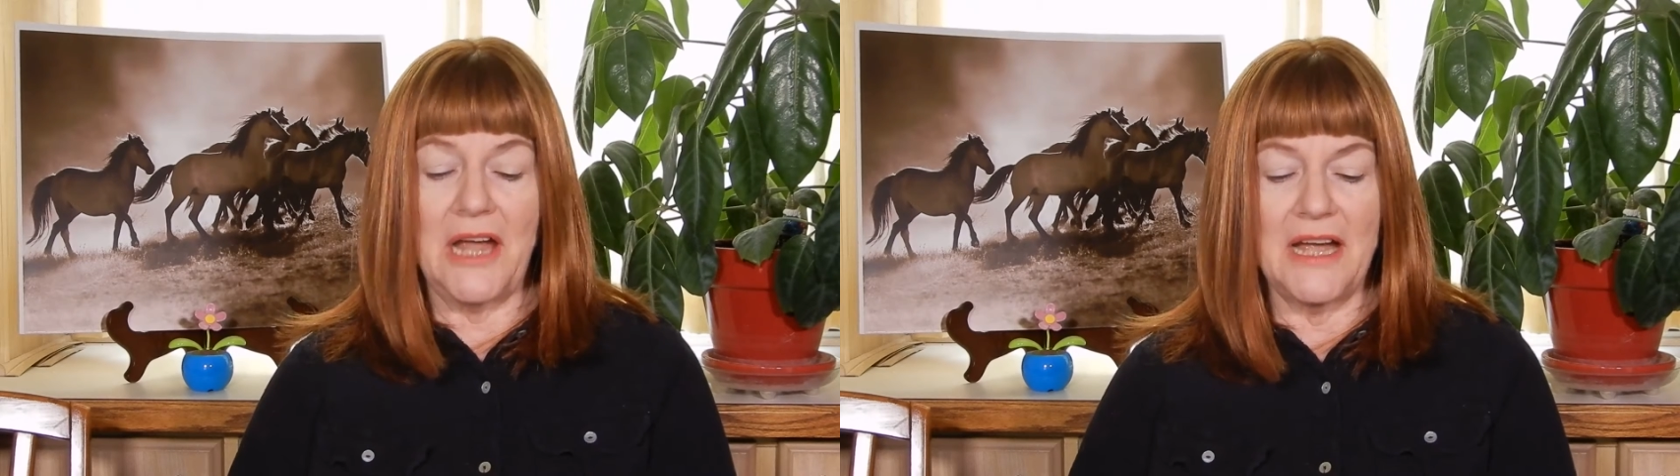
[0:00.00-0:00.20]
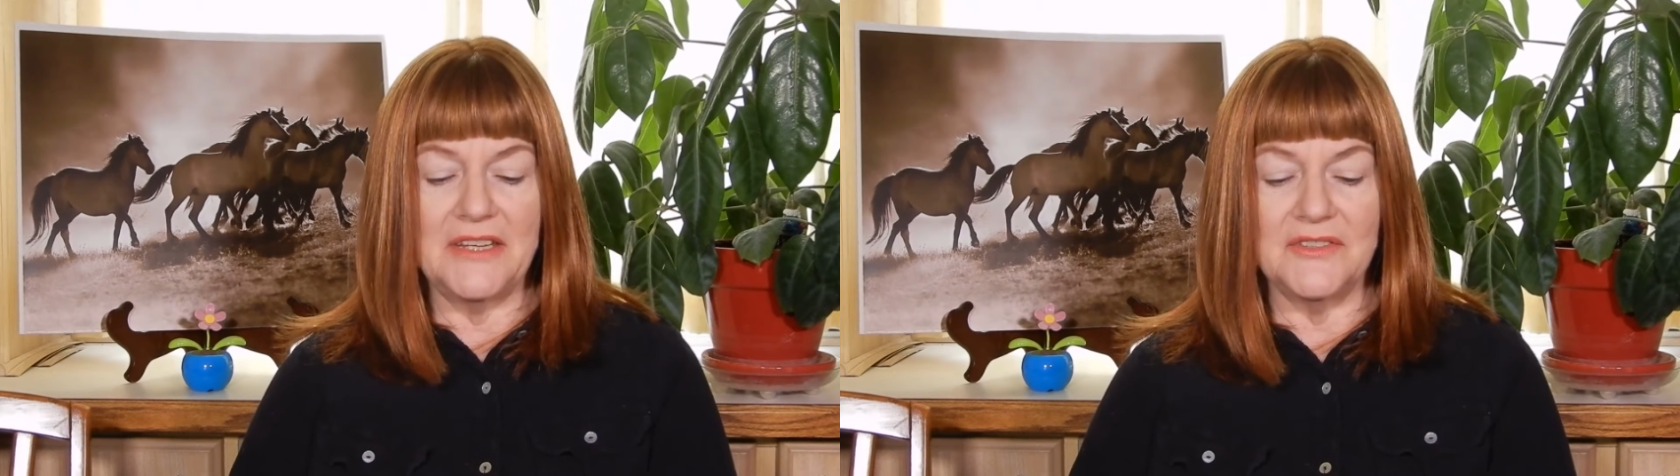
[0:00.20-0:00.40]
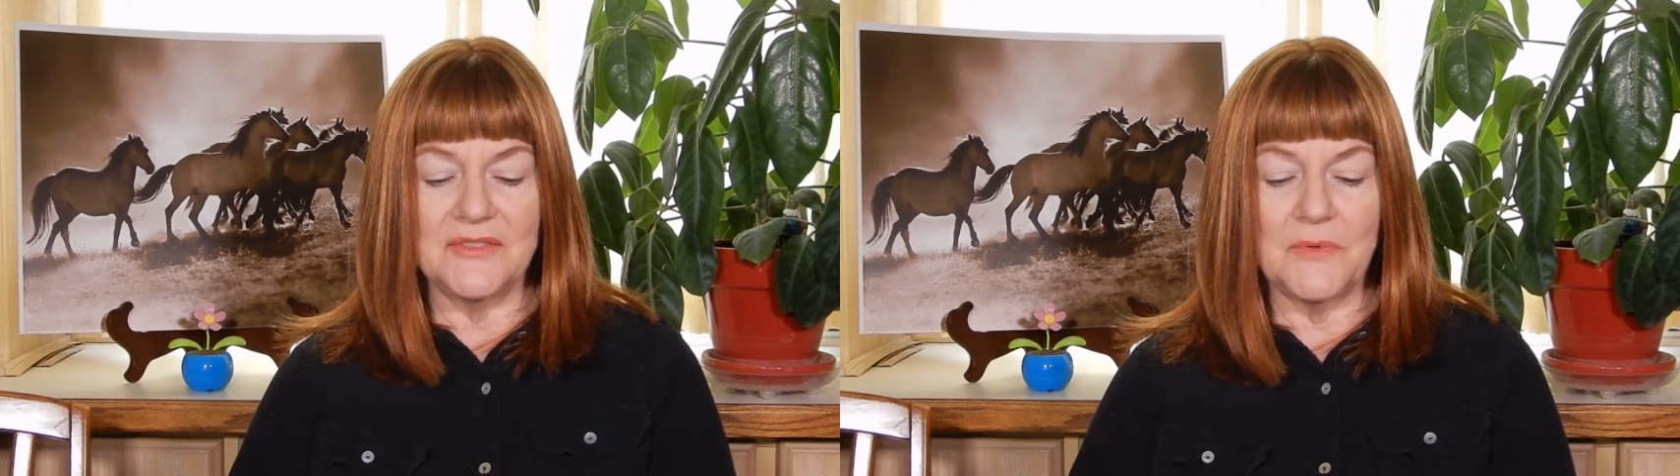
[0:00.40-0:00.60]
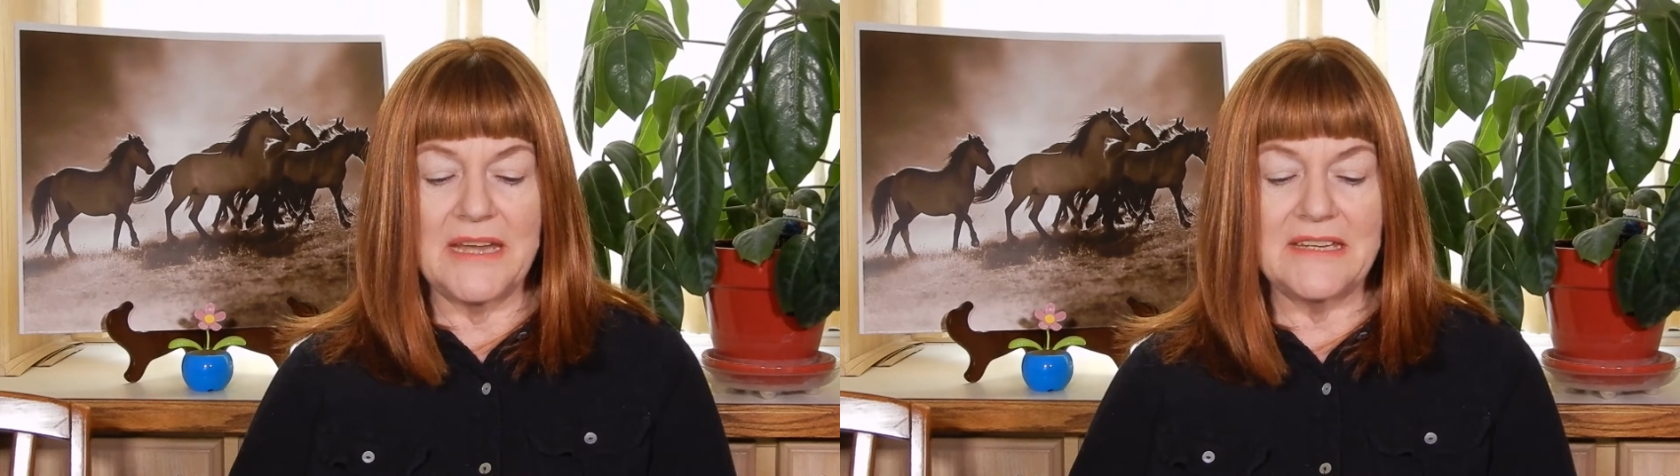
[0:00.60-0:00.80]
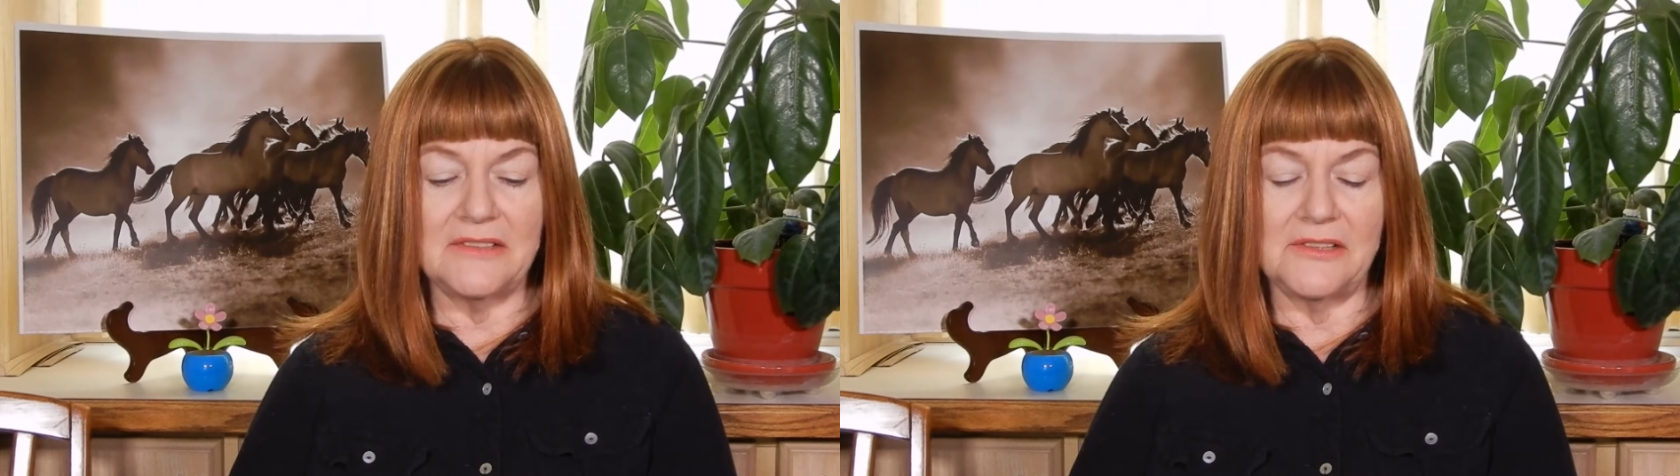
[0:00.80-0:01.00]
I use
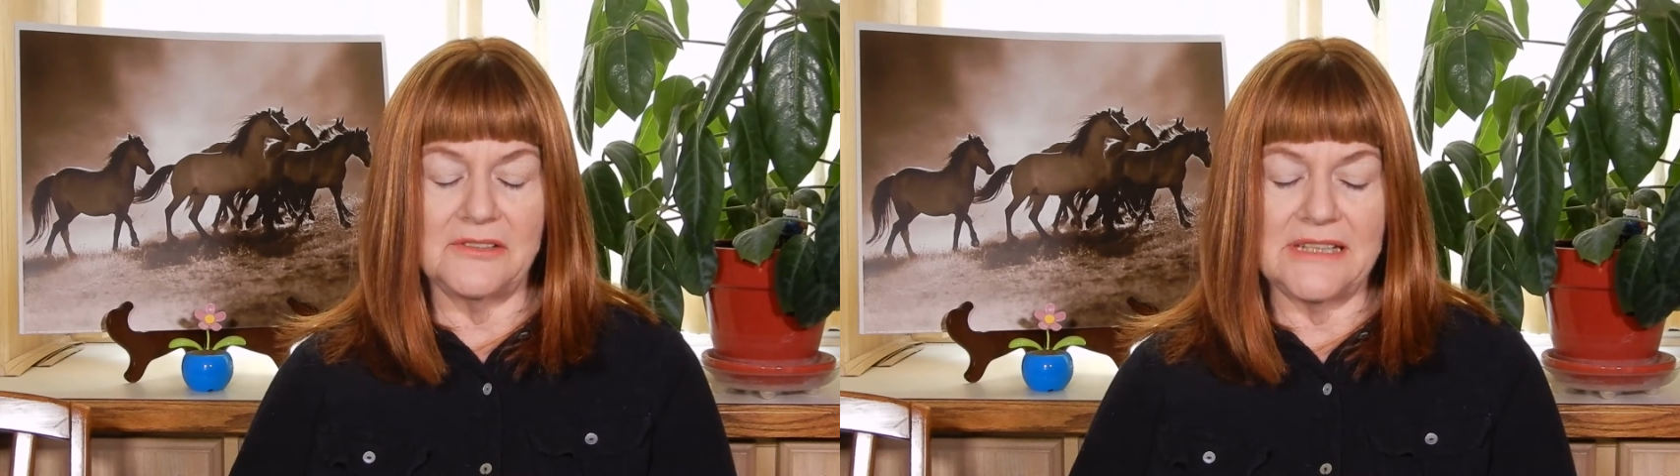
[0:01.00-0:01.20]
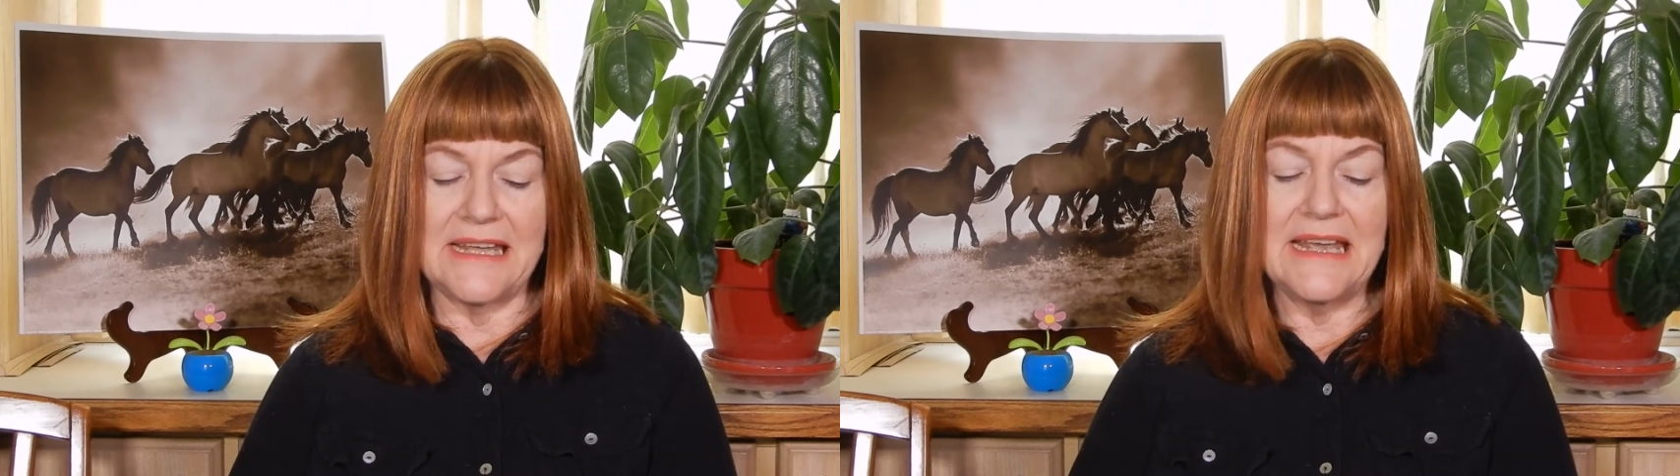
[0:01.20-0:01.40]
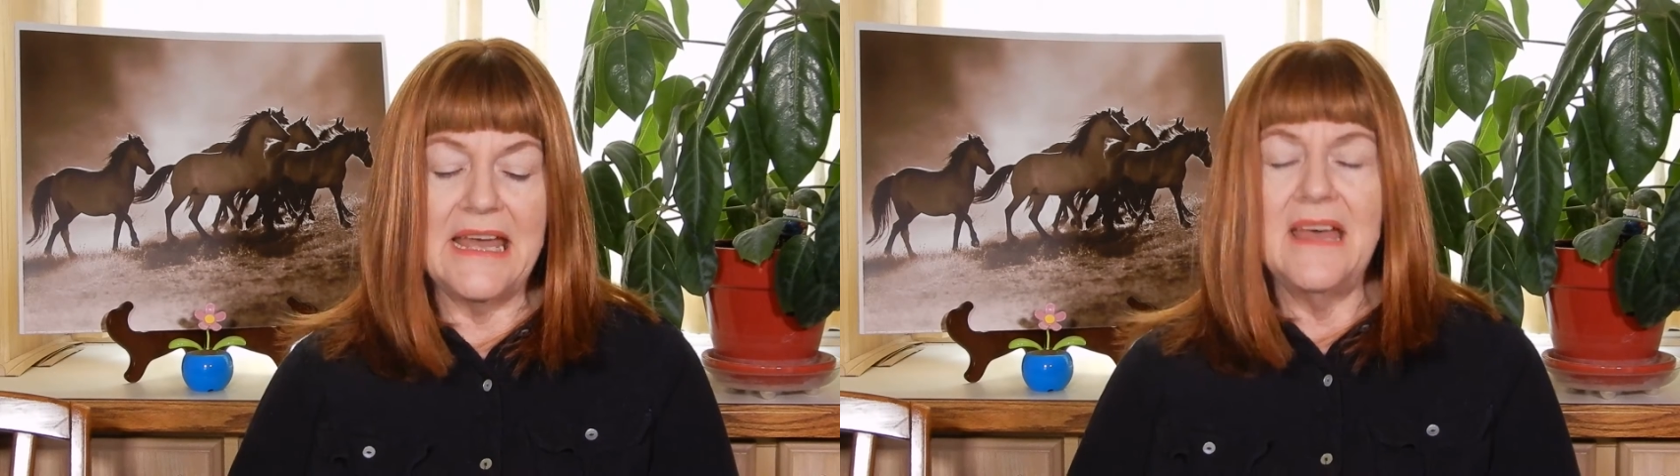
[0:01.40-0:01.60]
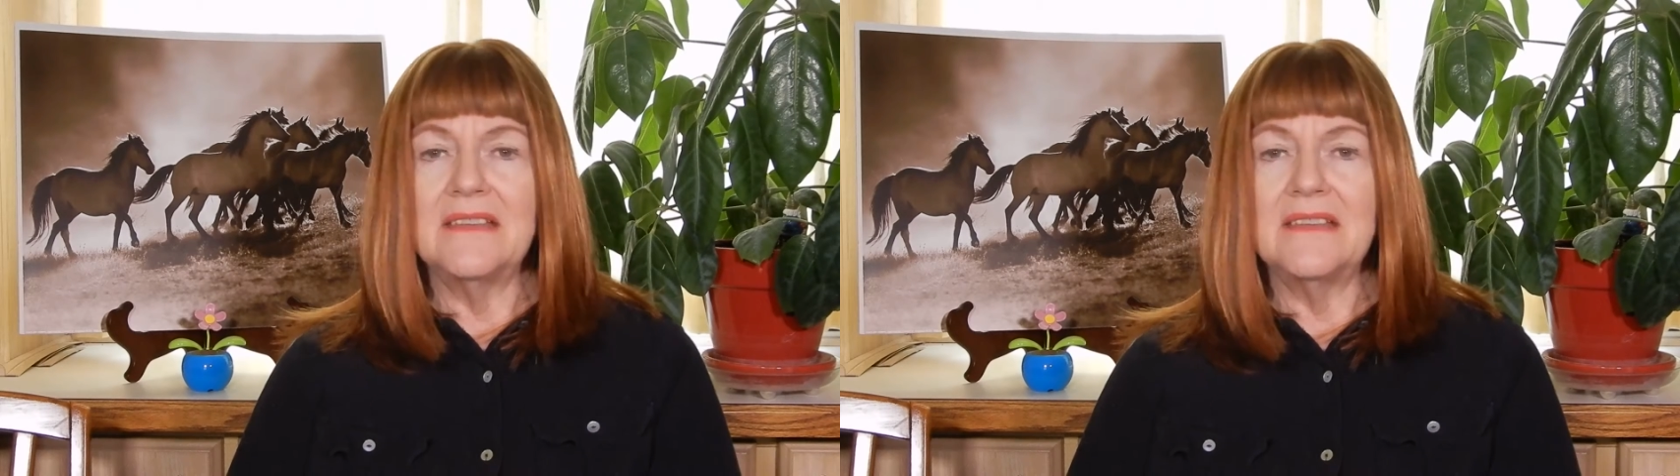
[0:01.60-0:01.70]
regularly.